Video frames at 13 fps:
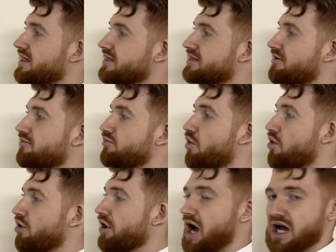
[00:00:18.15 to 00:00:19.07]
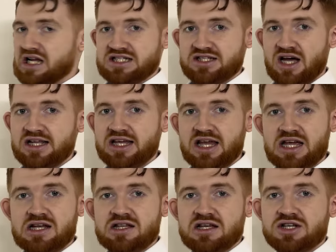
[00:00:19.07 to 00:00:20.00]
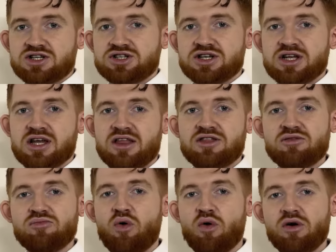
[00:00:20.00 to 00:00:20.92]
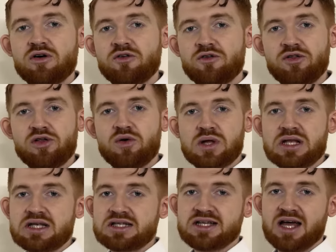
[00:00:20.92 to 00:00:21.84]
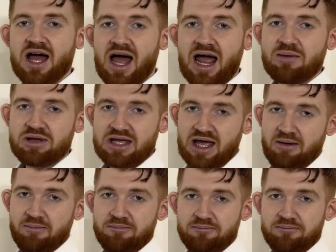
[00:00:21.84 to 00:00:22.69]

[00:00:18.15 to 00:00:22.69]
the more I study English, the more fluent I become.